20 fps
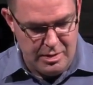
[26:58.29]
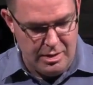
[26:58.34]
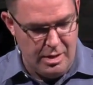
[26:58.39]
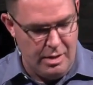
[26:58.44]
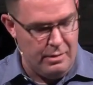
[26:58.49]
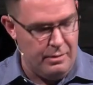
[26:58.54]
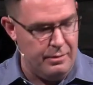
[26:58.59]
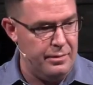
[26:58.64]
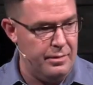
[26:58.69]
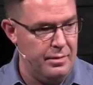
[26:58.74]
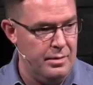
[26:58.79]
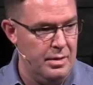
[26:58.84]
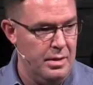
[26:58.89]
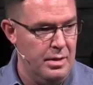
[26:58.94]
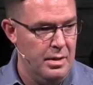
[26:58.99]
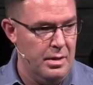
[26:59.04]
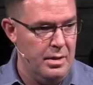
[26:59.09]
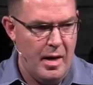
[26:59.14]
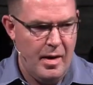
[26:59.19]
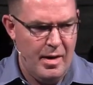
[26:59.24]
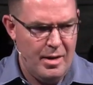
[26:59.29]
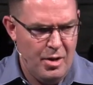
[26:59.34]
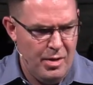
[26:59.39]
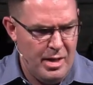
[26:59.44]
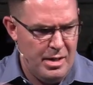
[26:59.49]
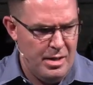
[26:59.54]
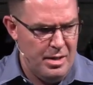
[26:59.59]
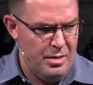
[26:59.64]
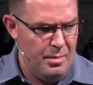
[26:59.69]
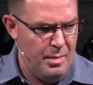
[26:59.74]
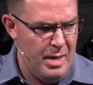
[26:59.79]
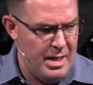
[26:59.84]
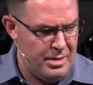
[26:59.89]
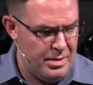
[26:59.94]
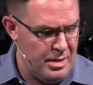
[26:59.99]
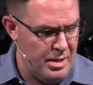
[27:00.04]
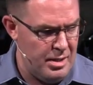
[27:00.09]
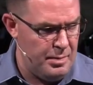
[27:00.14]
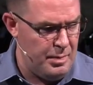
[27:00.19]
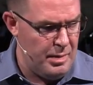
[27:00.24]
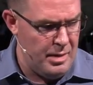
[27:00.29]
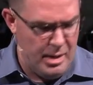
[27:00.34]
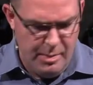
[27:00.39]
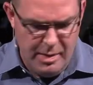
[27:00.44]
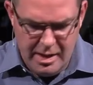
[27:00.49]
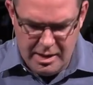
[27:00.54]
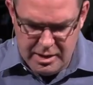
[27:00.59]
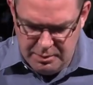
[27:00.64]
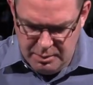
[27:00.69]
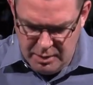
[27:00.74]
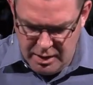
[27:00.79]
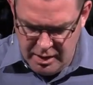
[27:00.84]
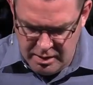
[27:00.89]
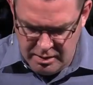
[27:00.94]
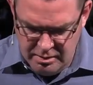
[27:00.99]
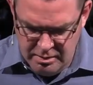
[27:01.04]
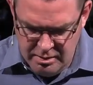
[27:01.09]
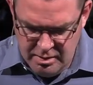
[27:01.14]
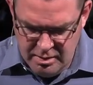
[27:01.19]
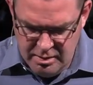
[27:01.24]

Himself. Now, I know that doesn't make sense, but let me explain.